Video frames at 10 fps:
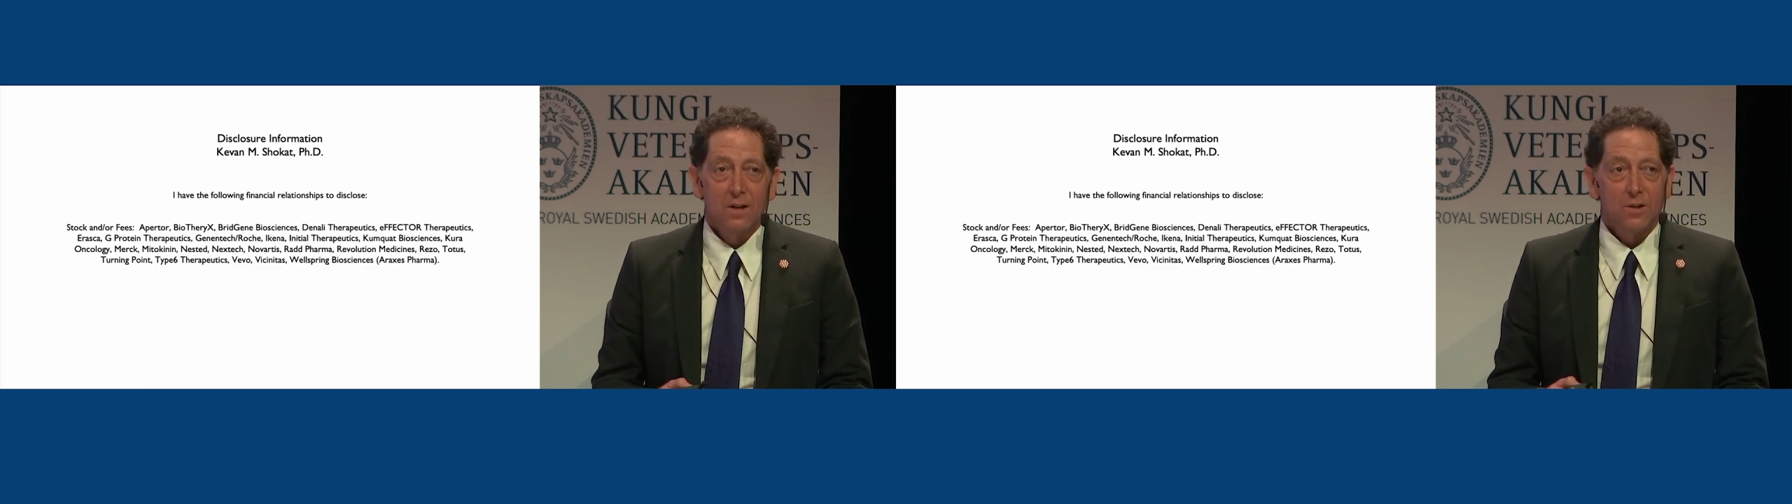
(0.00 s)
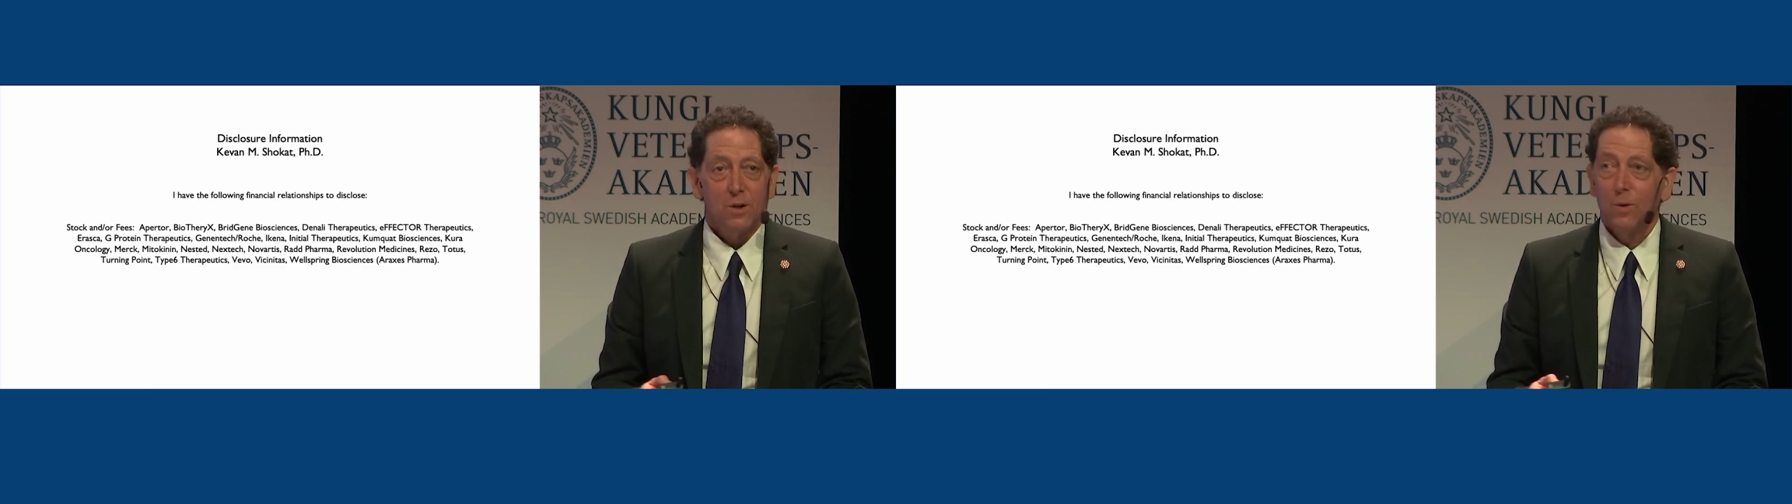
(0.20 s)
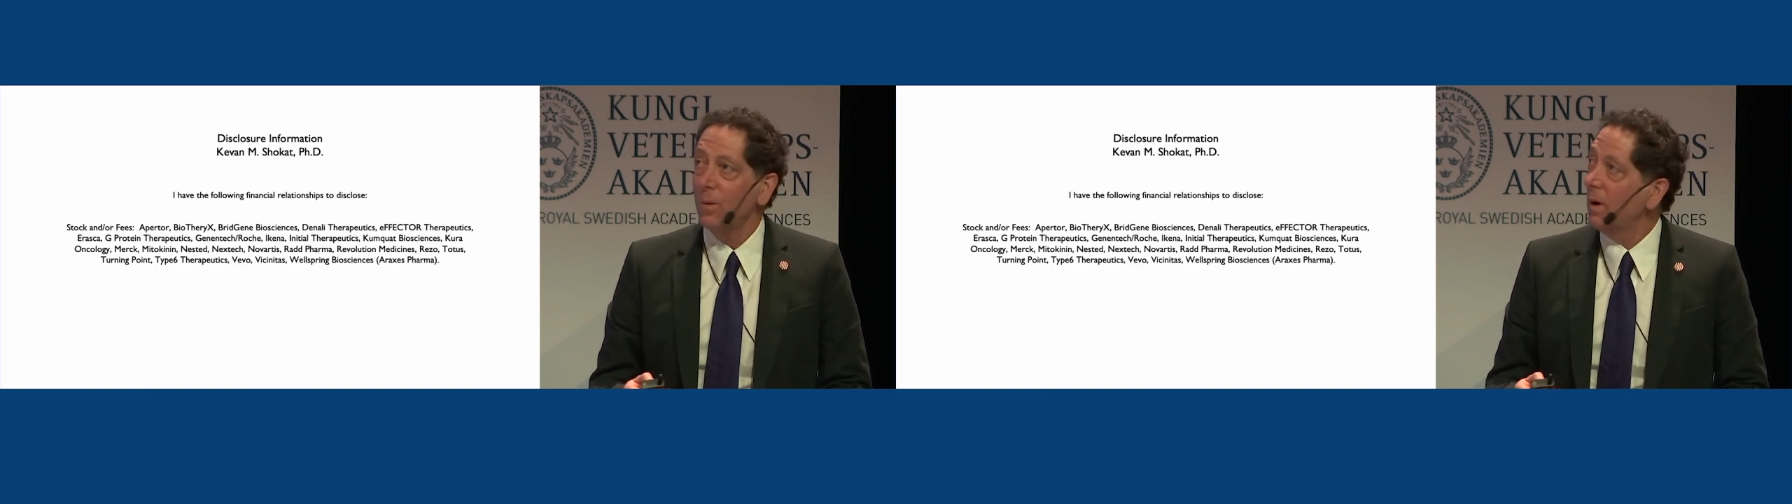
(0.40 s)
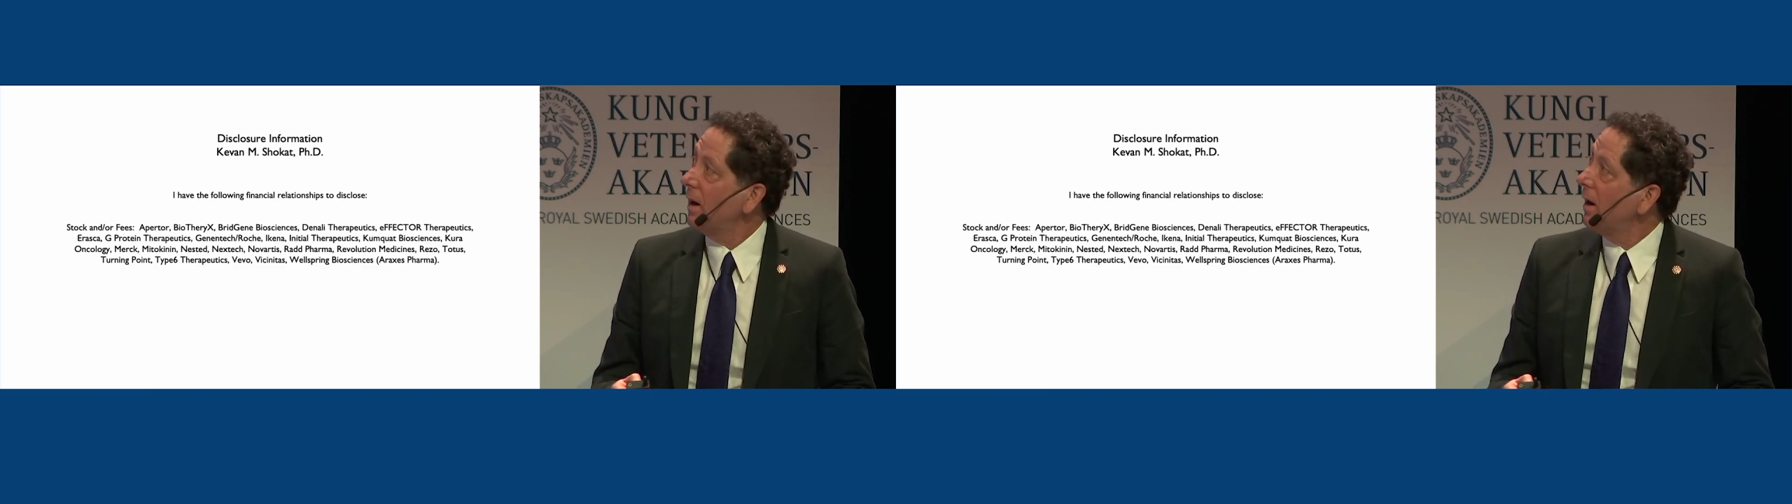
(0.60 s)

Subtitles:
So